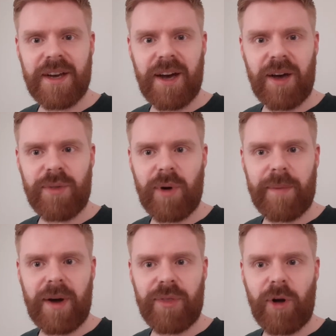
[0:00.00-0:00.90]
I thought
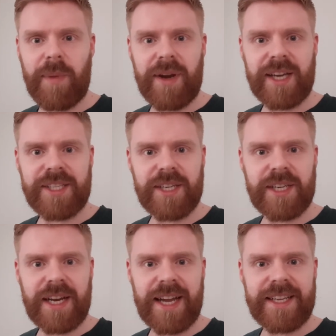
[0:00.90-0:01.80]
it'd be nice to
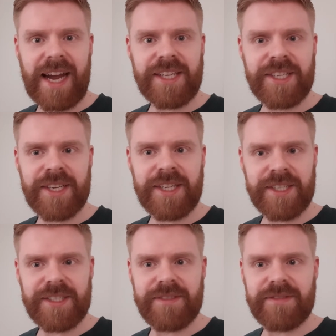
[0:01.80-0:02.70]
collect Anthony
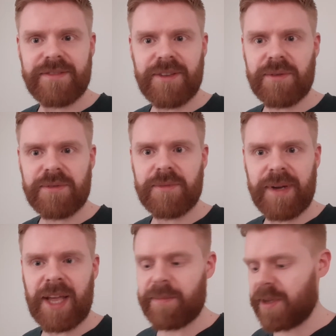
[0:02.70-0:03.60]
because it's my
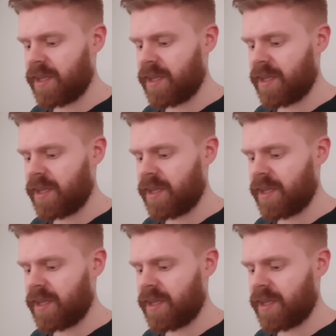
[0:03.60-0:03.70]
name.